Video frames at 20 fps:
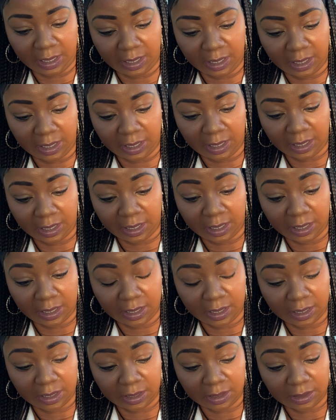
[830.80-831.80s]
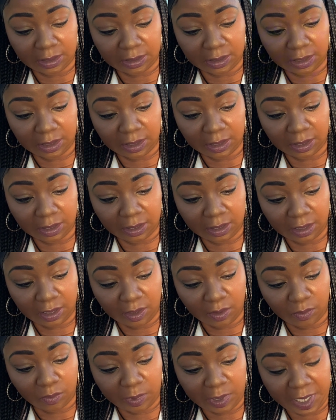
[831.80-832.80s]
And
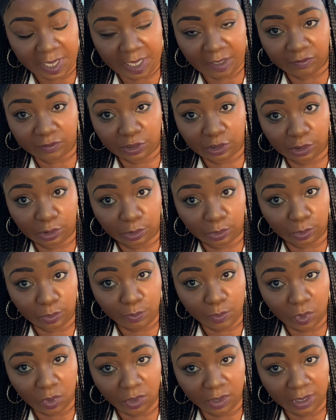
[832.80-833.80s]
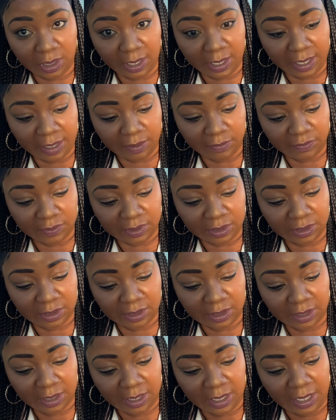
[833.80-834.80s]
we have 2 more left
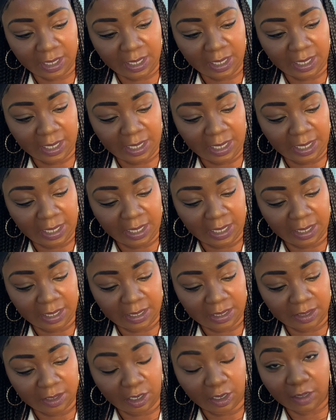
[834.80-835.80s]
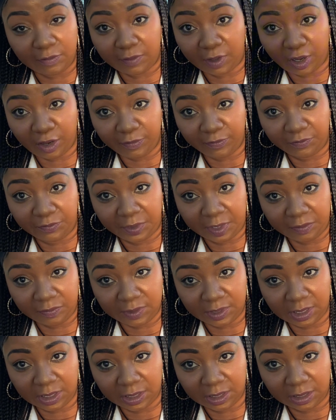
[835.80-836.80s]
and of our
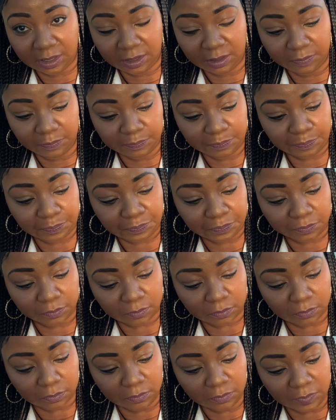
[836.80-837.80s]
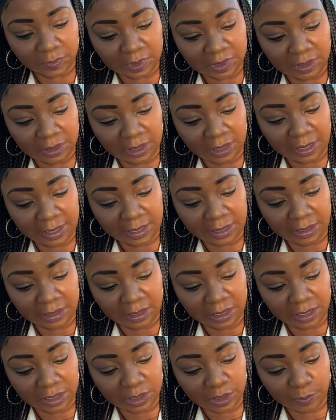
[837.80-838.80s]
15. And
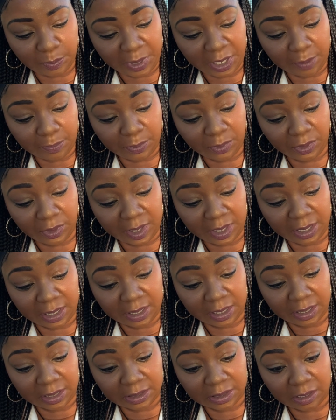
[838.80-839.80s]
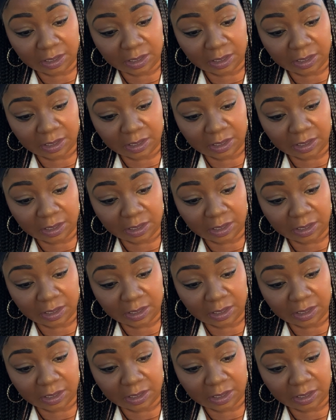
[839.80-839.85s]
this pepper is